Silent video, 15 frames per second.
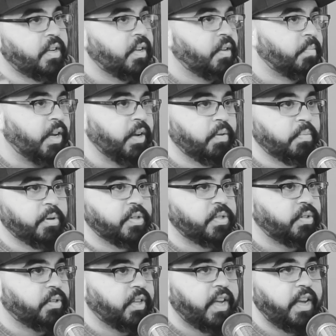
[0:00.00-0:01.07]
my own
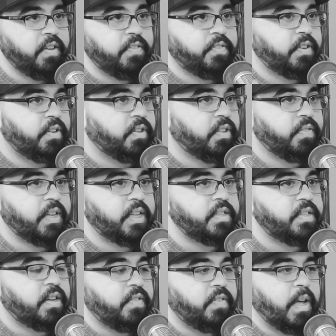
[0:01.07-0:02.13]
personal life and all of that
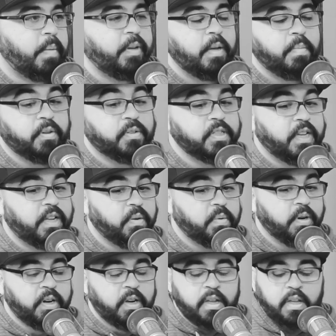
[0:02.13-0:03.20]
stuff, happy chemicals dot
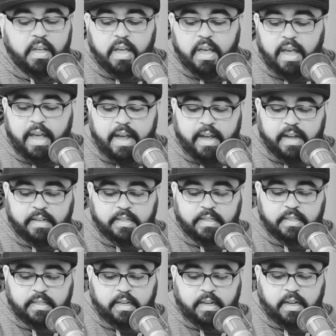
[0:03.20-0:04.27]
org.
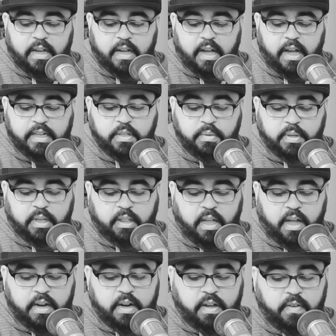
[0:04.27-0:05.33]
And uh, I do a
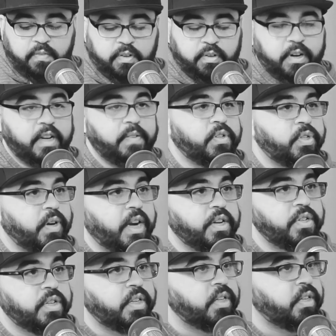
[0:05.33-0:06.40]
lot of creative
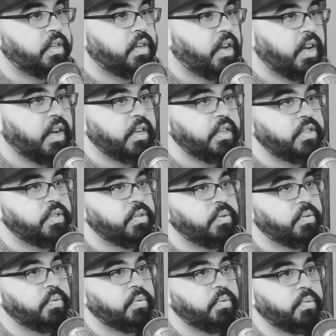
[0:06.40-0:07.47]
direction. I
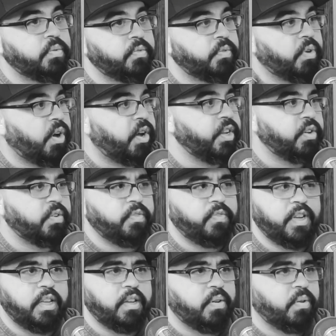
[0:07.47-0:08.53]
do audio,
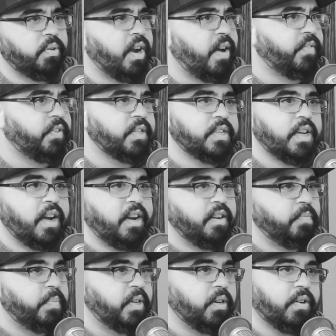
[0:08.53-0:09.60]
video, graphic design.
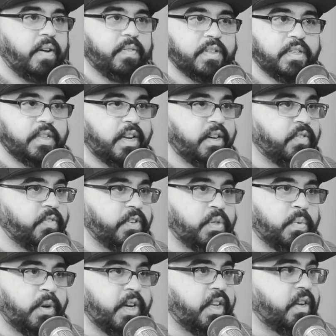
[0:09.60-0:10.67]
I've been a graphic designer for
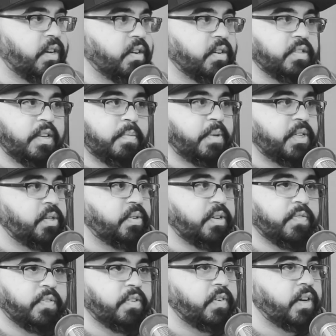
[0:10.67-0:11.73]
twenty years. I've been doing it
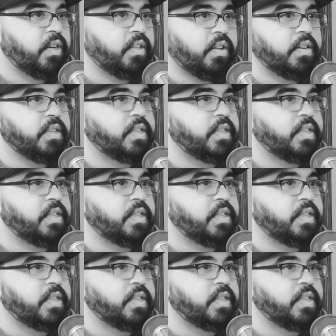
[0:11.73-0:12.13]
for a very long